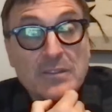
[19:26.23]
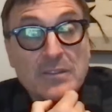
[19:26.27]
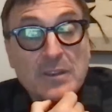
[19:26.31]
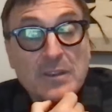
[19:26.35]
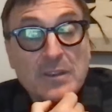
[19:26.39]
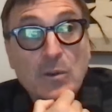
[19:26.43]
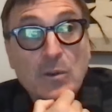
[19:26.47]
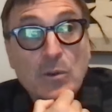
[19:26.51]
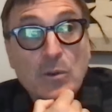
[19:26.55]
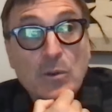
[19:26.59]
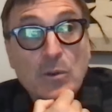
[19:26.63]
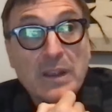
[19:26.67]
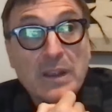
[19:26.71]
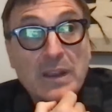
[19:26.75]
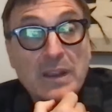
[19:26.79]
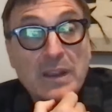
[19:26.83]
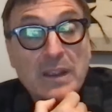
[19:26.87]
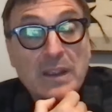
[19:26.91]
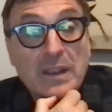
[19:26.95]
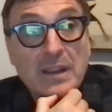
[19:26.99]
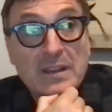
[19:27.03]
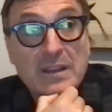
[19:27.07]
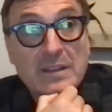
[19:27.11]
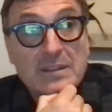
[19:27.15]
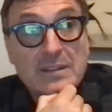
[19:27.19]
So
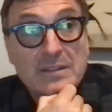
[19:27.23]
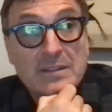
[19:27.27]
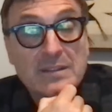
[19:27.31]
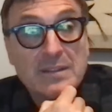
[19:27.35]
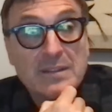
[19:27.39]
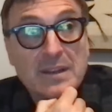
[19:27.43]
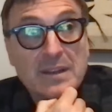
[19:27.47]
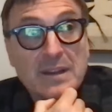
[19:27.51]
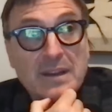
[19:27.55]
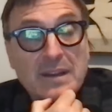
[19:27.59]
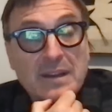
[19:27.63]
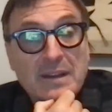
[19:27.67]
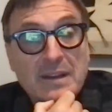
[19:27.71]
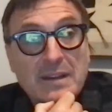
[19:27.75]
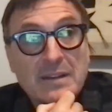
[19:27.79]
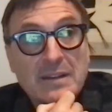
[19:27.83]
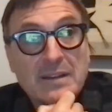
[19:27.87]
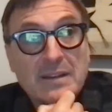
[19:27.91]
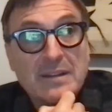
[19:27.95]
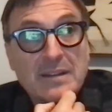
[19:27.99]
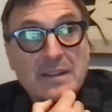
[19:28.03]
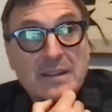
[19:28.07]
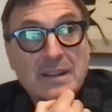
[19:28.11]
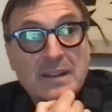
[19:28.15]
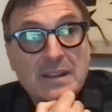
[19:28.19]
it is
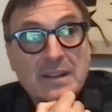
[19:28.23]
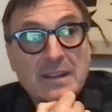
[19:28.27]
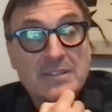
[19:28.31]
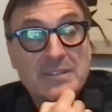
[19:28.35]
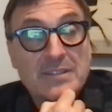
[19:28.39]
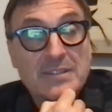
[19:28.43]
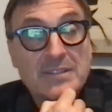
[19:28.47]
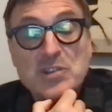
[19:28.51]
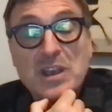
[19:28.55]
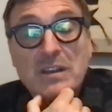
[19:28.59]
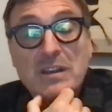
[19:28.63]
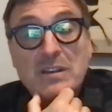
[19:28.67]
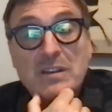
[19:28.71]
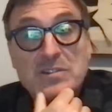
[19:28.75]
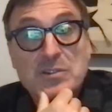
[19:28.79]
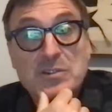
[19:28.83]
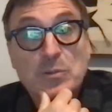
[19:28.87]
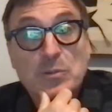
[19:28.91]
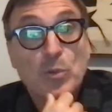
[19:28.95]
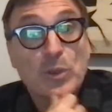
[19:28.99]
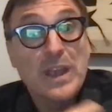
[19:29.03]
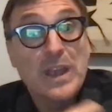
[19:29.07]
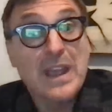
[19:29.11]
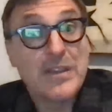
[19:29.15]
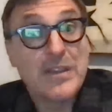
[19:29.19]
a challenge.
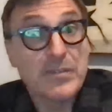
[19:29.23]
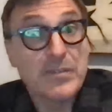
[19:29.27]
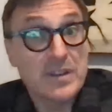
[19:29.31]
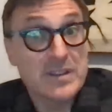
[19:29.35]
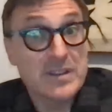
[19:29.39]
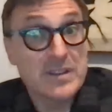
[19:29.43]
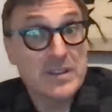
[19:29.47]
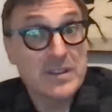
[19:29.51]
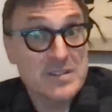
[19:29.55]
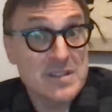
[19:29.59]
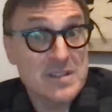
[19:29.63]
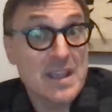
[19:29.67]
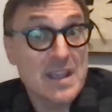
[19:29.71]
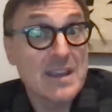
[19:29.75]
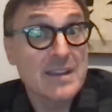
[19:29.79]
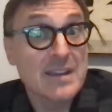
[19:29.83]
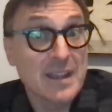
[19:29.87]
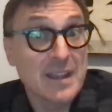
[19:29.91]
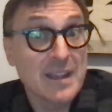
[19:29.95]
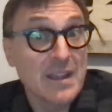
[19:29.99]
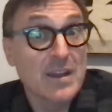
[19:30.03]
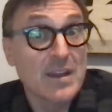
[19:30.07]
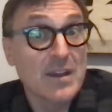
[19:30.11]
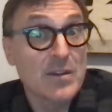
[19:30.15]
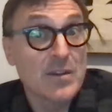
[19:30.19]
We have it in San
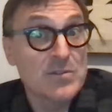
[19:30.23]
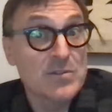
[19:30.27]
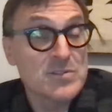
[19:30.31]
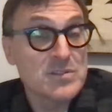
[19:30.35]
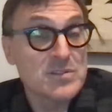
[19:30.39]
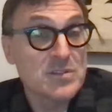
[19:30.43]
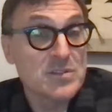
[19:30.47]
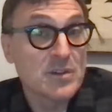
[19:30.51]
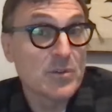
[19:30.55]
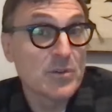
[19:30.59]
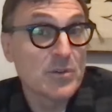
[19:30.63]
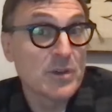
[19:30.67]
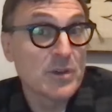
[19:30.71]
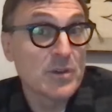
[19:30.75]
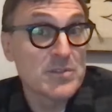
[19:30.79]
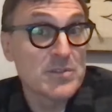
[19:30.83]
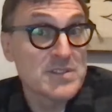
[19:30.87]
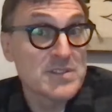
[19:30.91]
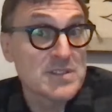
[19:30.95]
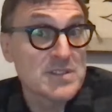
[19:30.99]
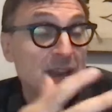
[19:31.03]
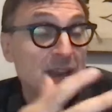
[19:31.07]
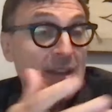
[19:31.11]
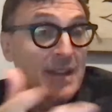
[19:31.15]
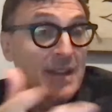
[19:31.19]
Diego. So yeah. You know,
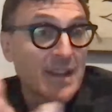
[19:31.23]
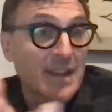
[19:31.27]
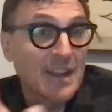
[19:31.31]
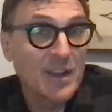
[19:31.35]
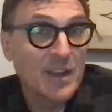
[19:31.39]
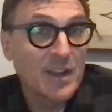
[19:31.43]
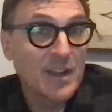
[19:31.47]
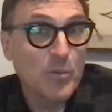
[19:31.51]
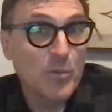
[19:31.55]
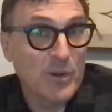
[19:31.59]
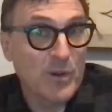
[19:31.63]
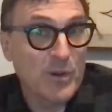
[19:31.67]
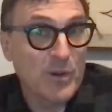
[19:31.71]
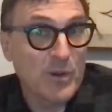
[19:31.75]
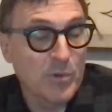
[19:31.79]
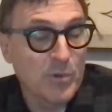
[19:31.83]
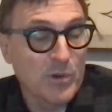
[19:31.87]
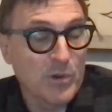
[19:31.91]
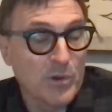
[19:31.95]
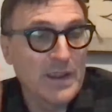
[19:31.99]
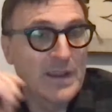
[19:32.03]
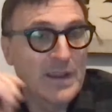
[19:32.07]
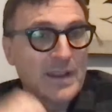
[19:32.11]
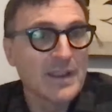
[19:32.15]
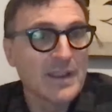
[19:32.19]
in San Diego,
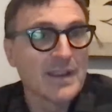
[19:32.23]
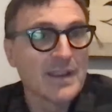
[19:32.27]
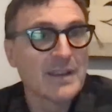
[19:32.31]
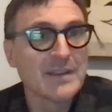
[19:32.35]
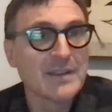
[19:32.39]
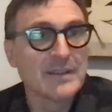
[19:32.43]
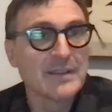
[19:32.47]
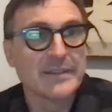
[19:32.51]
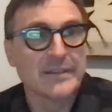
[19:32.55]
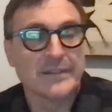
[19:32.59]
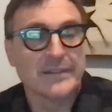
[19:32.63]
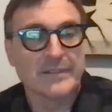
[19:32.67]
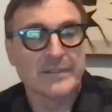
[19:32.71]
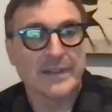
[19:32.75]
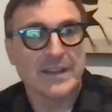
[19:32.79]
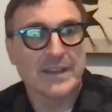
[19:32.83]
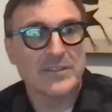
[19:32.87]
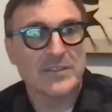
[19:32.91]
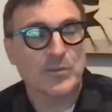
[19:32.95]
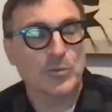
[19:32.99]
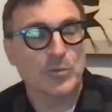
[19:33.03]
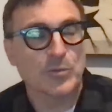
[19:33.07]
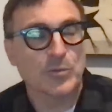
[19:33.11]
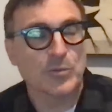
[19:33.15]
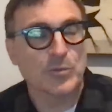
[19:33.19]
we're getting, you know,
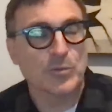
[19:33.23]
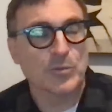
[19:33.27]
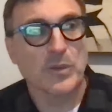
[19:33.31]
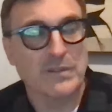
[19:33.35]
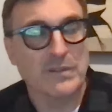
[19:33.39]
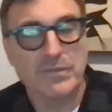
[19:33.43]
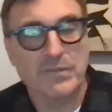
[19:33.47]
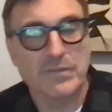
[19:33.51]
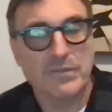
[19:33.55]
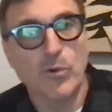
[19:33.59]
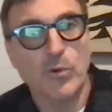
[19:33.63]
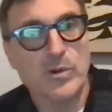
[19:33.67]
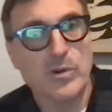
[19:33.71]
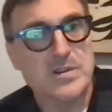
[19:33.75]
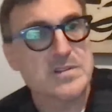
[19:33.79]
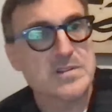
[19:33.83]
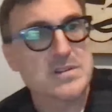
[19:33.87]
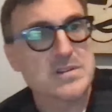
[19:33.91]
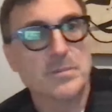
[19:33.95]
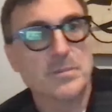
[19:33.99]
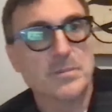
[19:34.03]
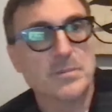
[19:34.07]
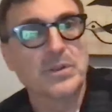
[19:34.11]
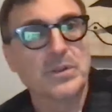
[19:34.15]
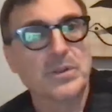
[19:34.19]
last week we had 40
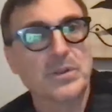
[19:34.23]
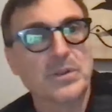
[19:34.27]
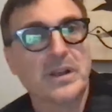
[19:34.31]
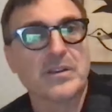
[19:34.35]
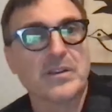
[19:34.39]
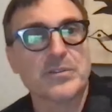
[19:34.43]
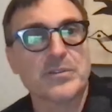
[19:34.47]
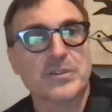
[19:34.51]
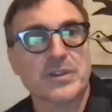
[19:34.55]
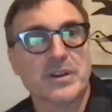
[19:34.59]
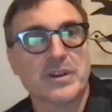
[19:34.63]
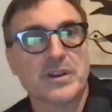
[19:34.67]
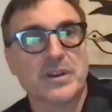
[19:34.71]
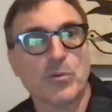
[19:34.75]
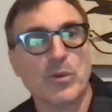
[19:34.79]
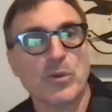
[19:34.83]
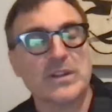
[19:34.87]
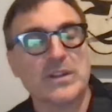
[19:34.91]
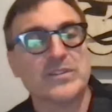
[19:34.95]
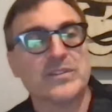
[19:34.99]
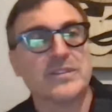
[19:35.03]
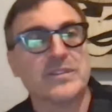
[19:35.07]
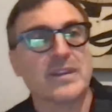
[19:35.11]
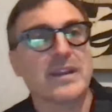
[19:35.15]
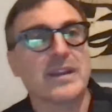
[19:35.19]
some players at our
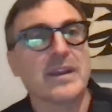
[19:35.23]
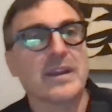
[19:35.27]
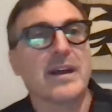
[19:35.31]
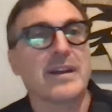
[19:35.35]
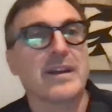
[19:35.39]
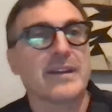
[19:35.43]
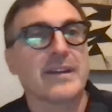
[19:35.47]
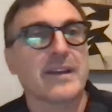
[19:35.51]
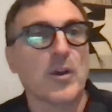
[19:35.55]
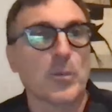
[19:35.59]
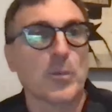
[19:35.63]
Wednesday night.